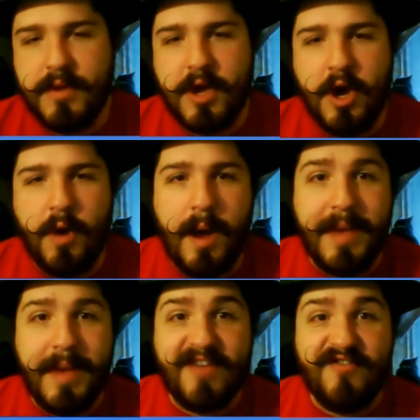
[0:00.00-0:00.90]
for co-op
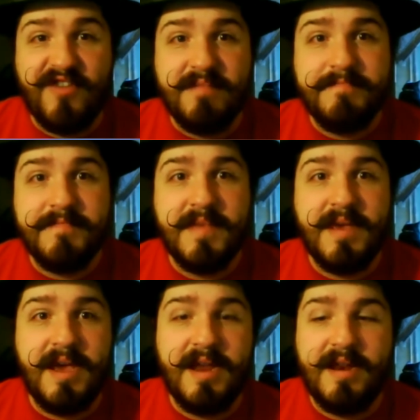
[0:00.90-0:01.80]
action,
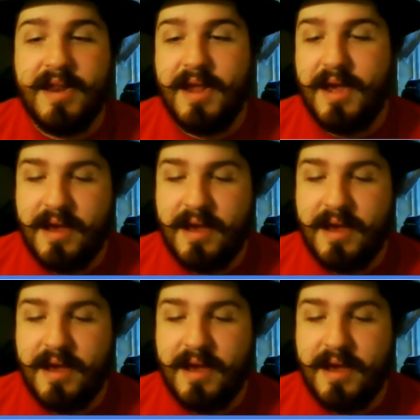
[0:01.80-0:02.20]
and